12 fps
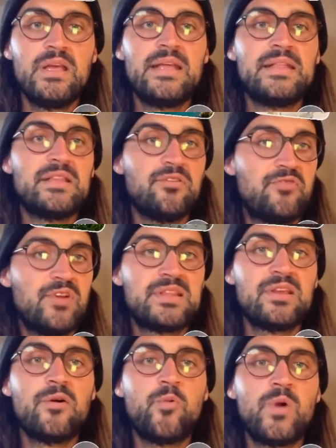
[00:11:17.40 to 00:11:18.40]
the
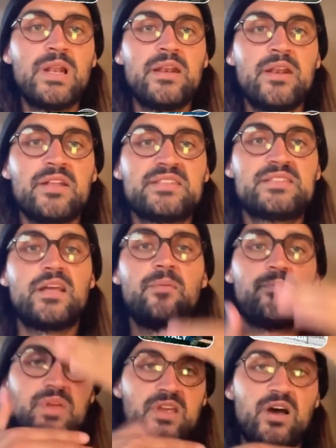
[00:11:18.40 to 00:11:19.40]
filter will not
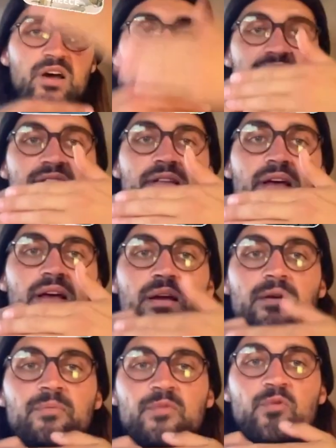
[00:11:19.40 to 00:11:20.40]
stop because
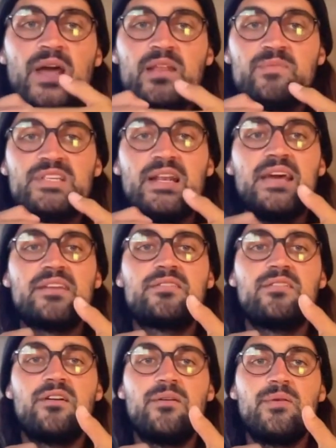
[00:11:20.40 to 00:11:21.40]
the random
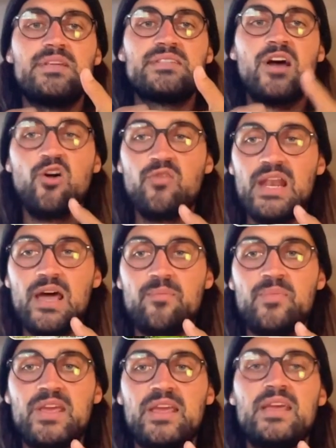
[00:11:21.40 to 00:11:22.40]
selector is
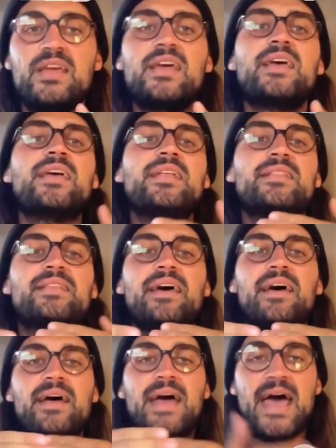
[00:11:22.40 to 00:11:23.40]
overlapping
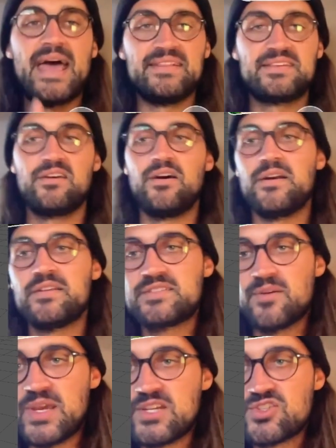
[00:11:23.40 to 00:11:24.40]
the end card.
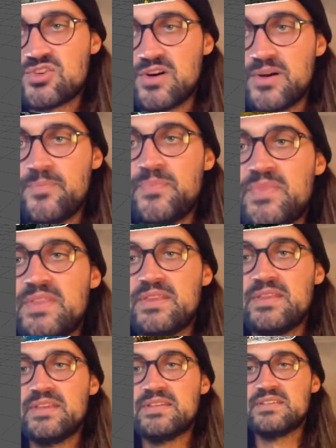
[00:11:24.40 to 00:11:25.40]
So make sure
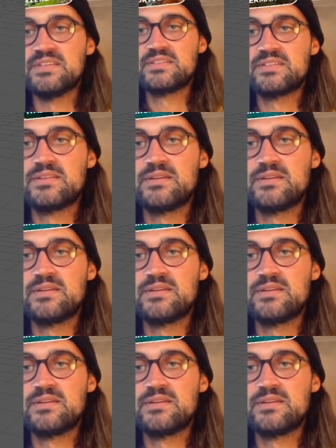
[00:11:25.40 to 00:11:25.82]
this is